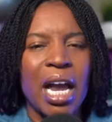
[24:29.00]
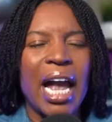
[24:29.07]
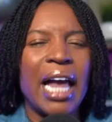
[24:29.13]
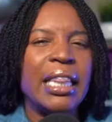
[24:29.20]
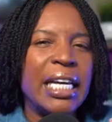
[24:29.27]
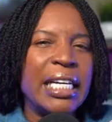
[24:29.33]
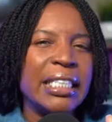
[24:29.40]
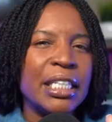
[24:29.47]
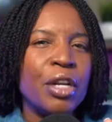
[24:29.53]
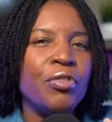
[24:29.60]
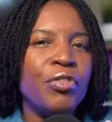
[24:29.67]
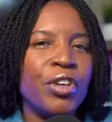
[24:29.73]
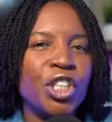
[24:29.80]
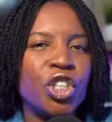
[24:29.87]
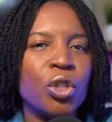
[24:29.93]
And these
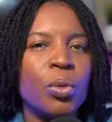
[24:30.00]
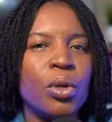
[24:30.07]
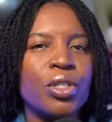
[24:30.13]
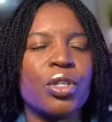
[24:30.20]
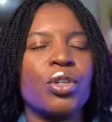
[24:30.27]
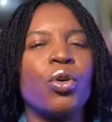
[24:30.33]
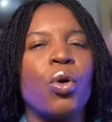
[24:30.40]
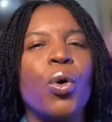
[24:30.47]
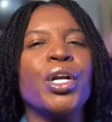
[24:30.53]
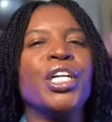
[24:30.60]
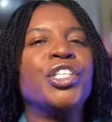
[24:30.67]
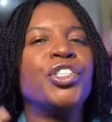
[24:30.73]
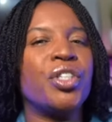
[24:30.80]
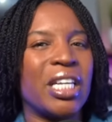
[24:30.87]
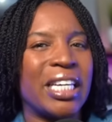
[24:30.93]
individuals,
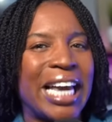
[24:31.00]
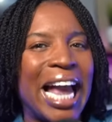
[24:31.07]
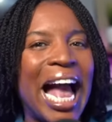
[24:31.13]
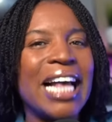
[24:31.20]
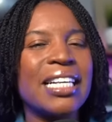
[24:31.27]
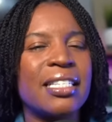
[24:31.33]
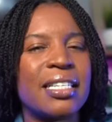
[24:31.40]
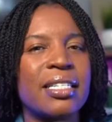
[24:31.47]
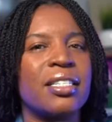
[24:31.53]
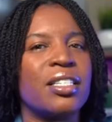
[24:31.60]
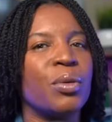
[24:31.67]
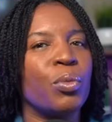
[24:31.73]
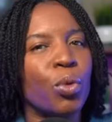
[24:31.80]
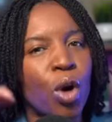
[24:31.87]
according to the caste system,